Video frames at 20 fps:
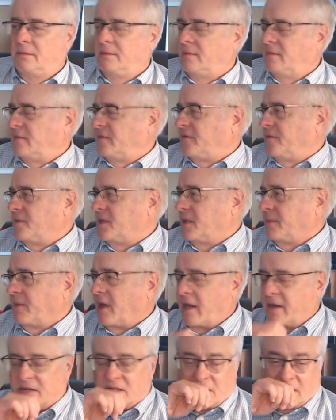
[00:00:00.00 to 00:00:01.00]
from some
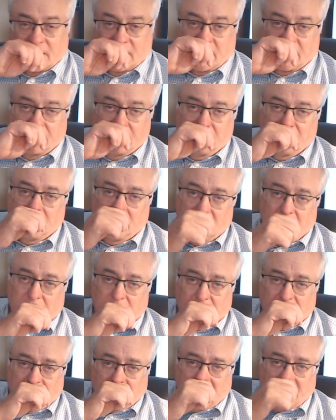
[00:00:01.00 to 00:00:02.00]
guy who says,
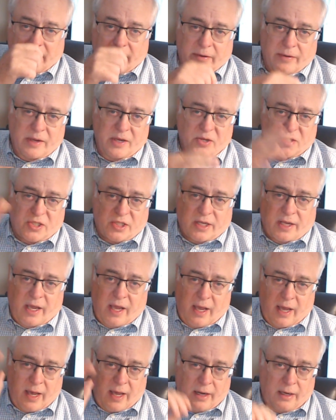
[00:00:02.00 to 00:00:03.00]
he used to
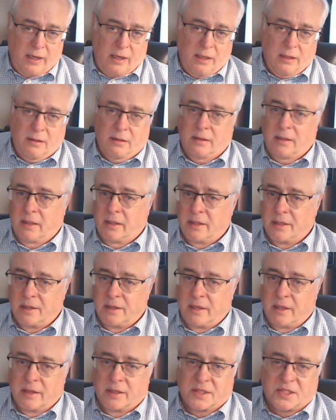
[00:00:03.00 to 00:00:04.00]
caddy in
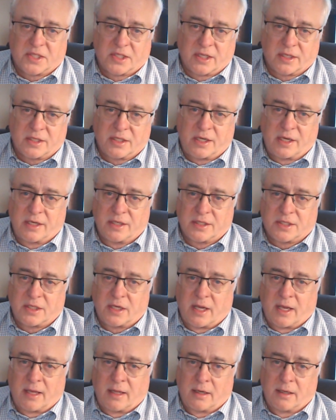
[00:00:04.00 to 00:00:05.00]
the
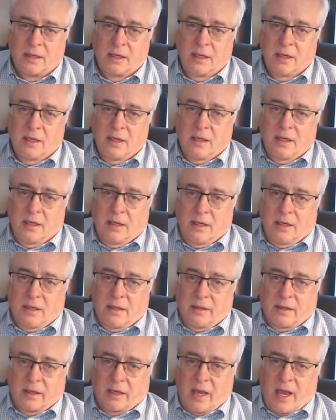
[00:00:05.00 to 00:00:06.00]
60s, and
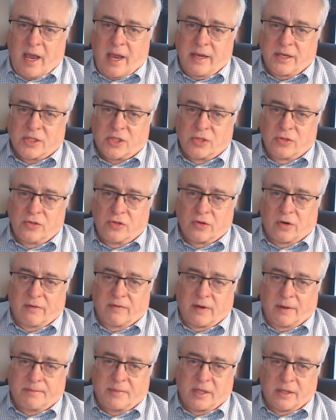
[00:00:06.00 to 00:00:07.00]
the guys who drove
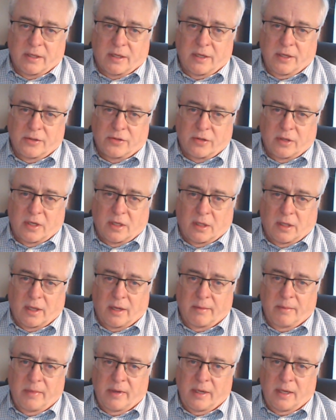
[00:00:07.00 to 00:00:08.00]
up to the country
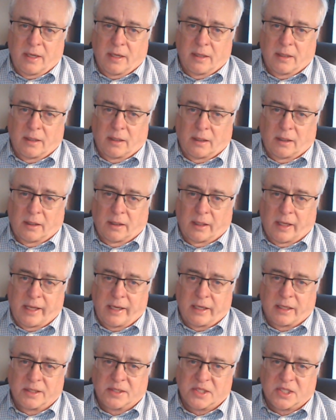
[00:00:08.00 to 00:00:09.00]
club in
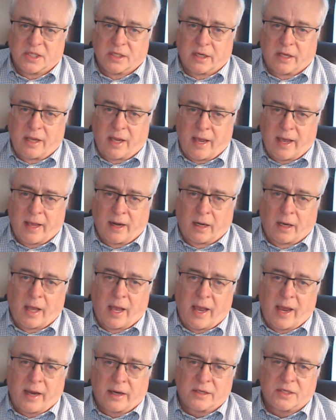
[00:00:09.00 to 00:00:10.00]
Lincolns and
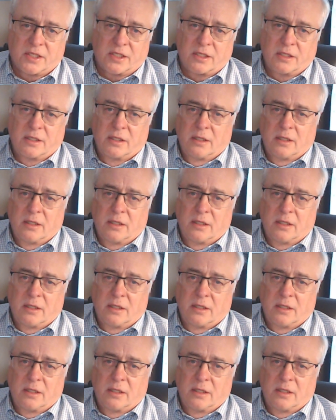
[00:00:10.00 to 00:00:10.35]
Cadillacs